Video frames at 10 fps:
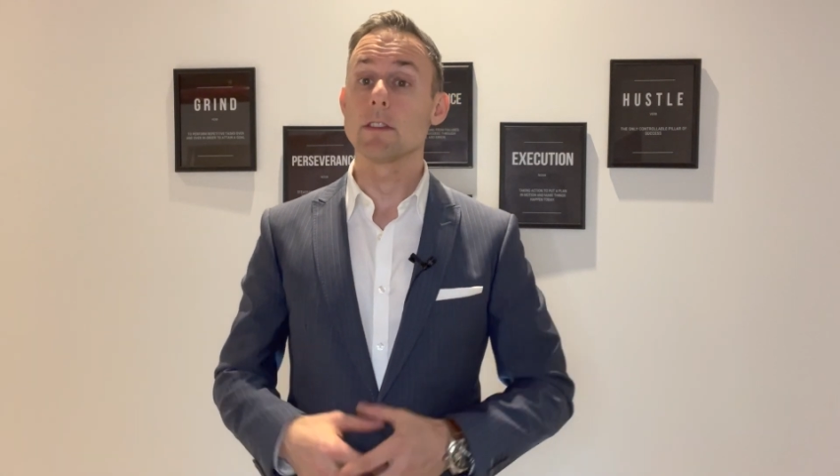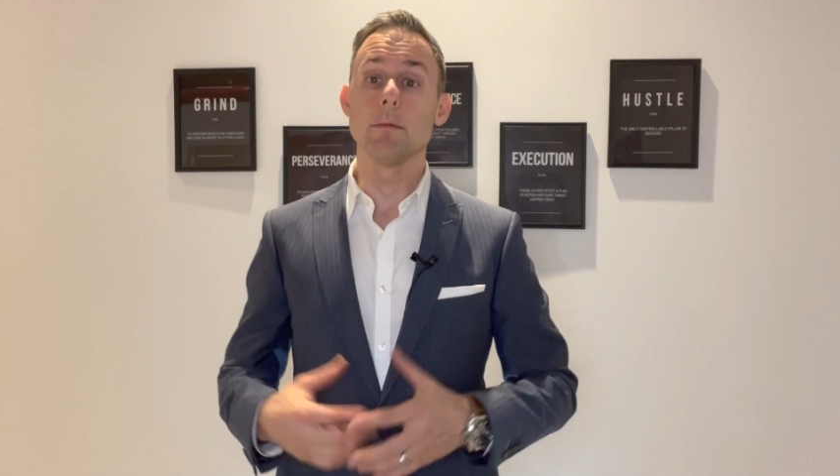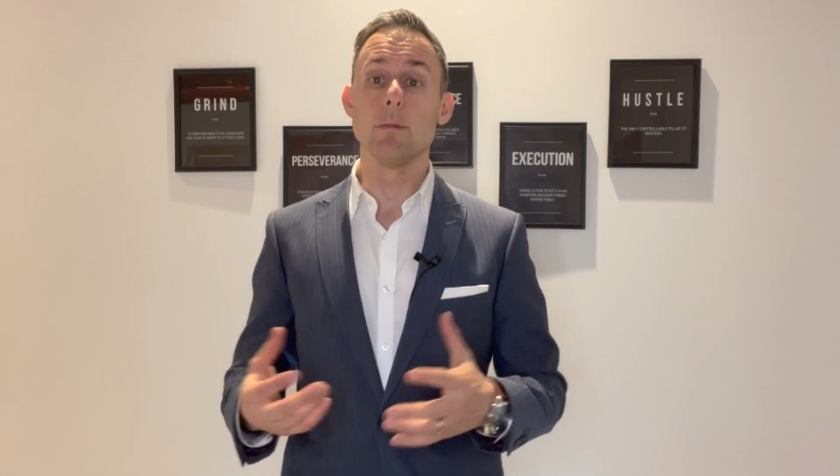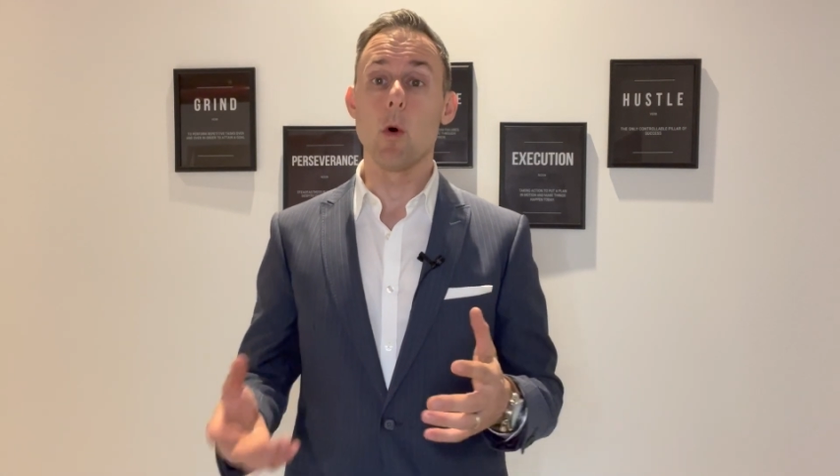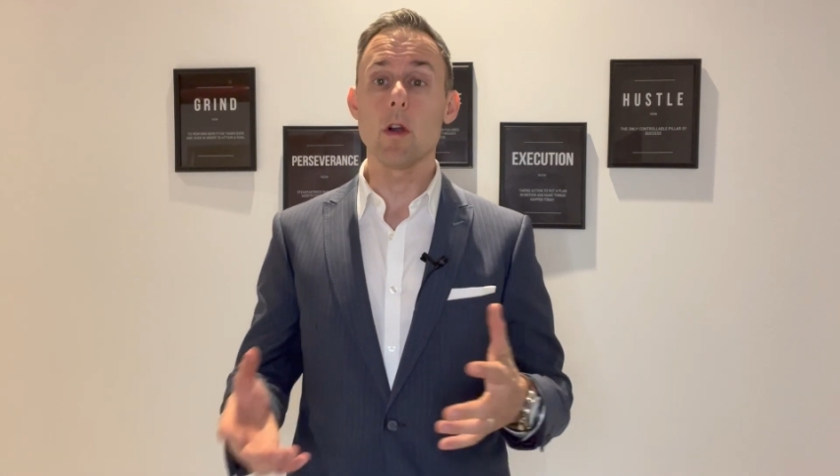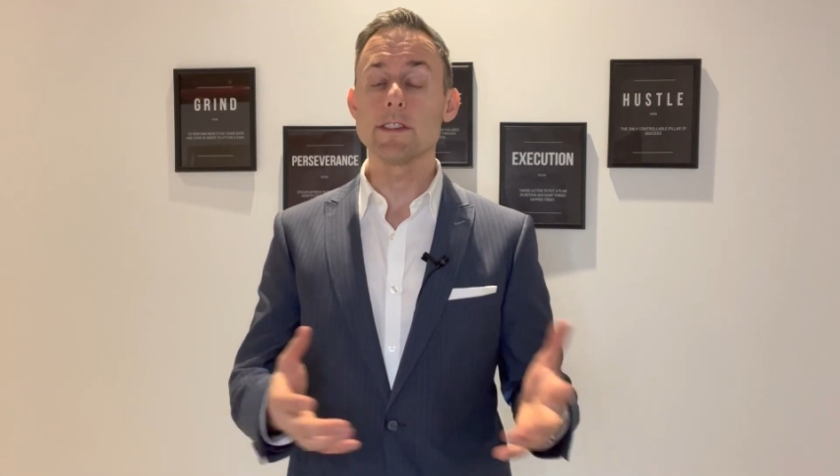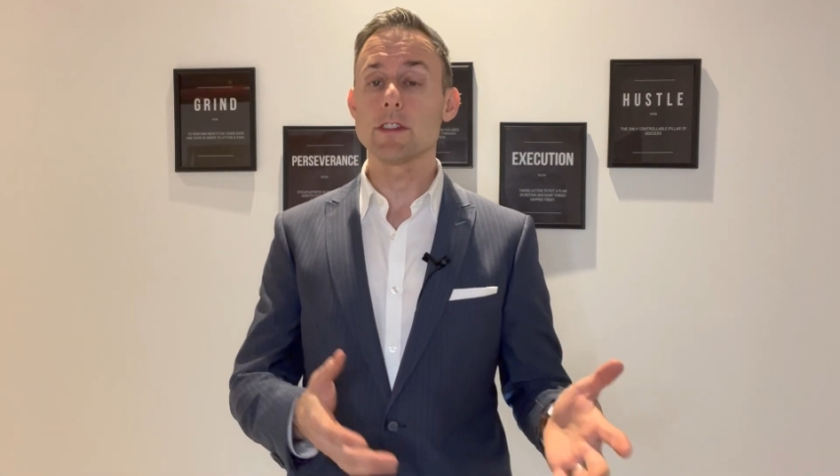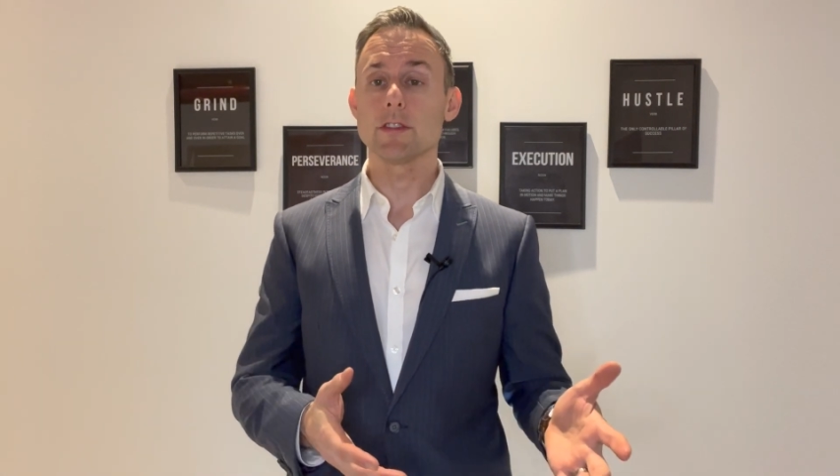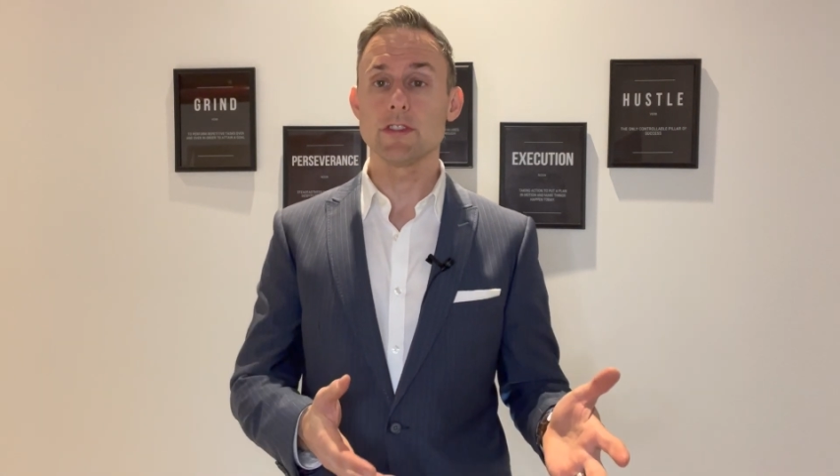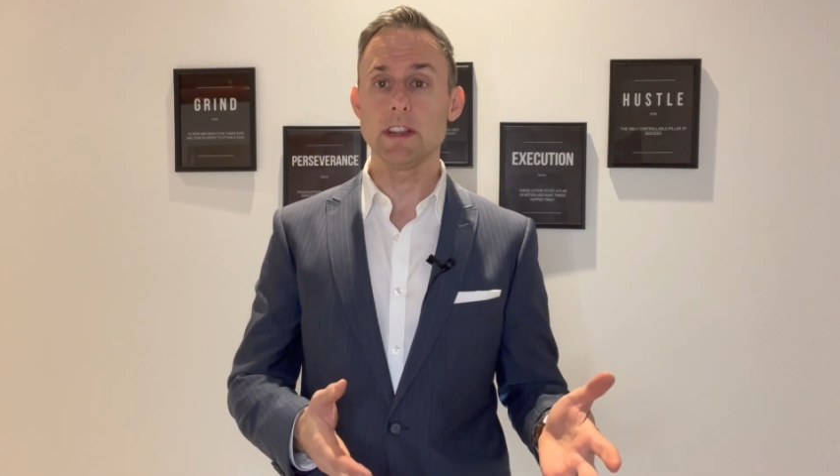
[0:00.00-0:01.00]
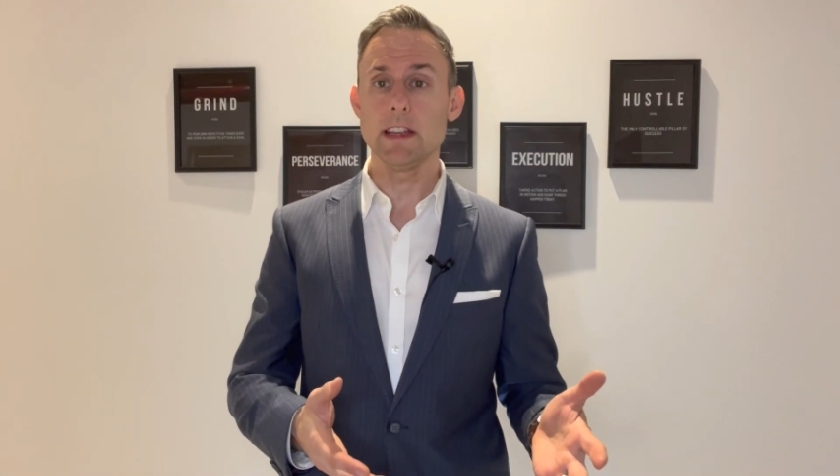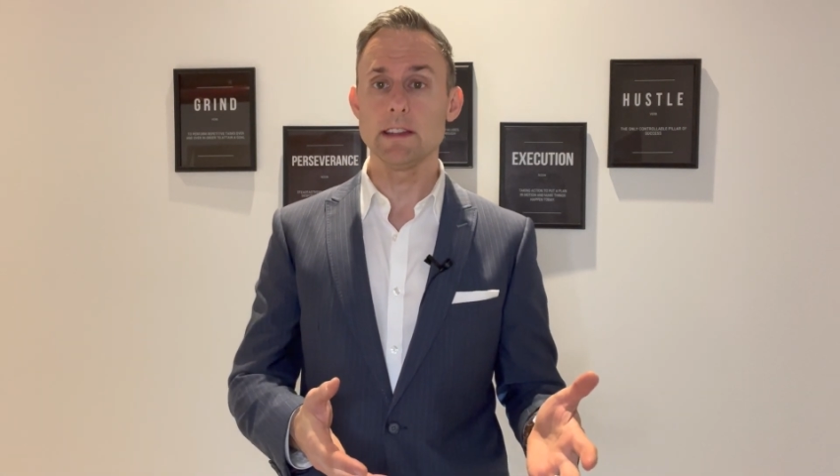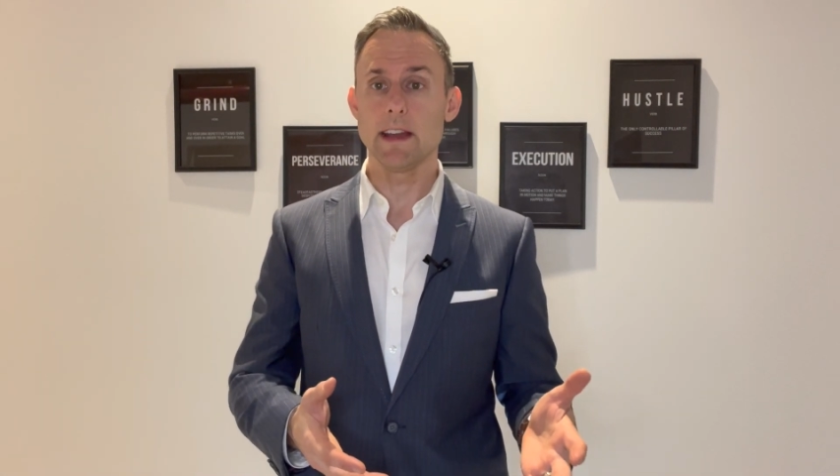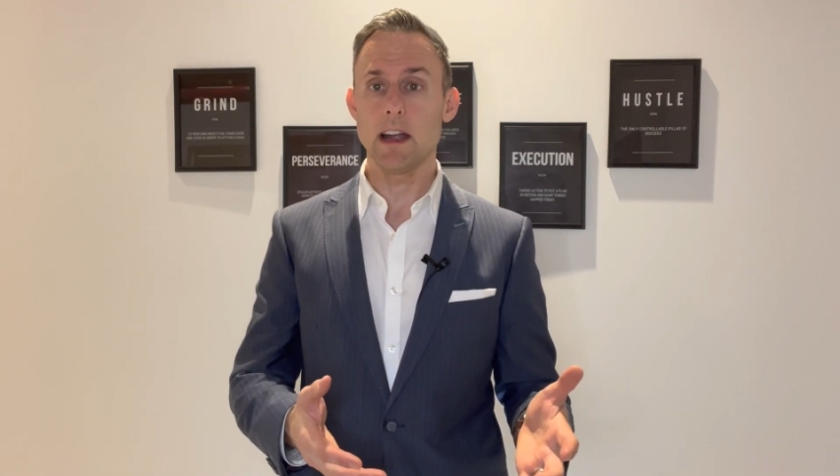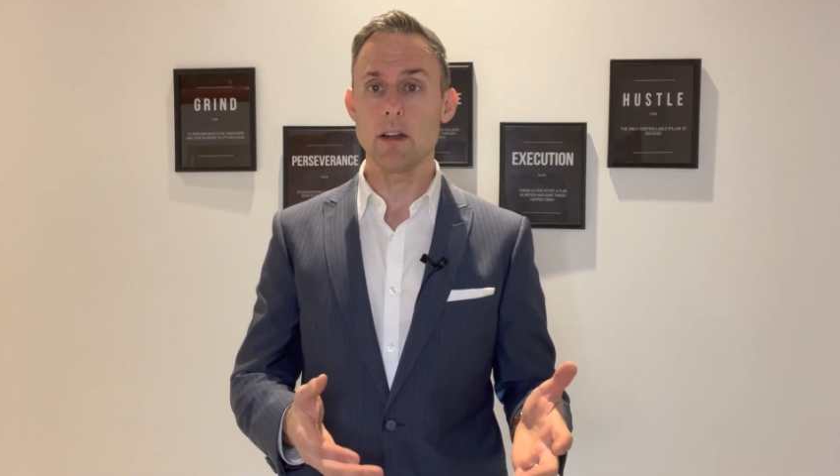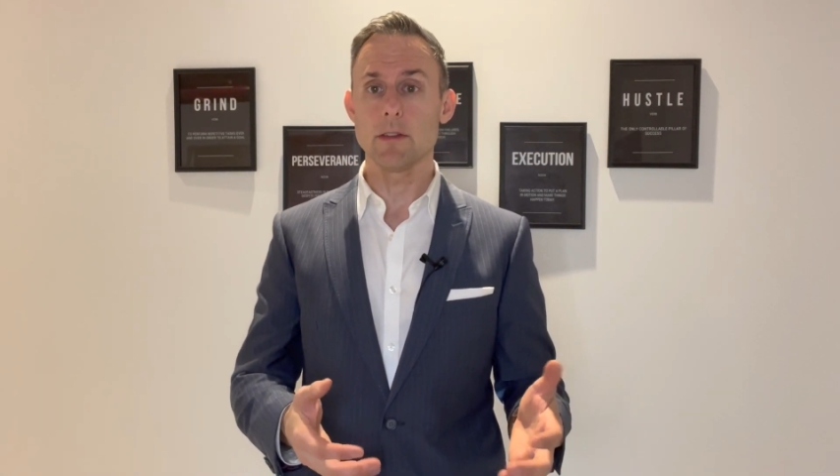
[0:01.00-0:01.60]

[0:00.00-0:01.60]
The more you're seen there,